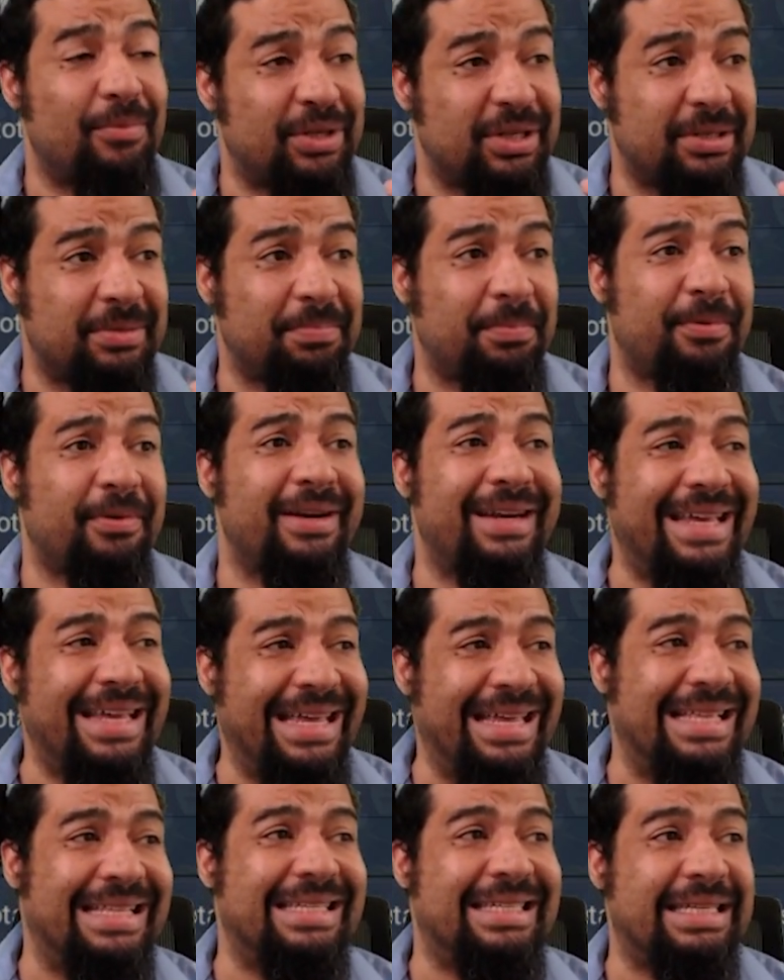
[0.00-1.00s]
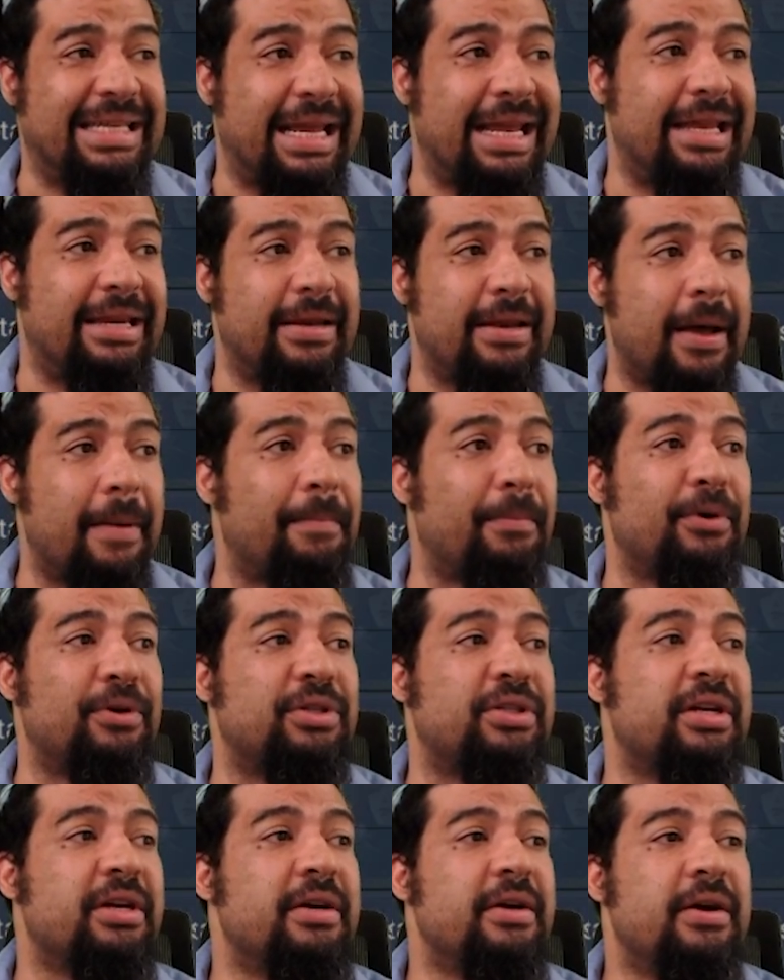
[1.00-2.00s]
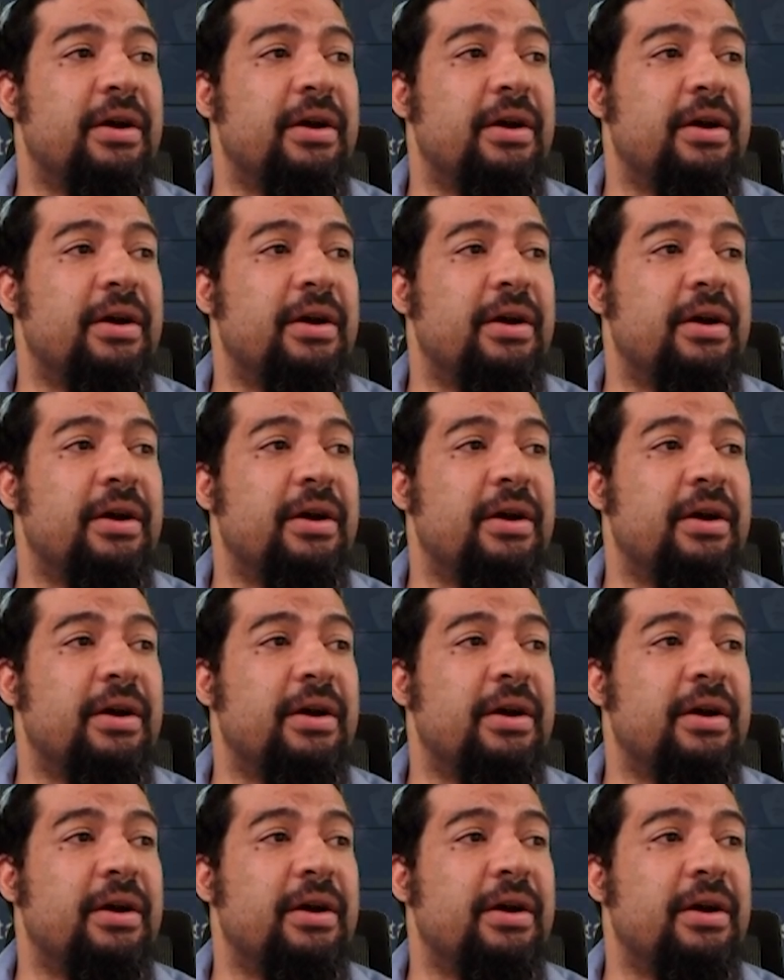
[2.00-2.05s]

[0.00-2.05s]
which is pretty insane numbers.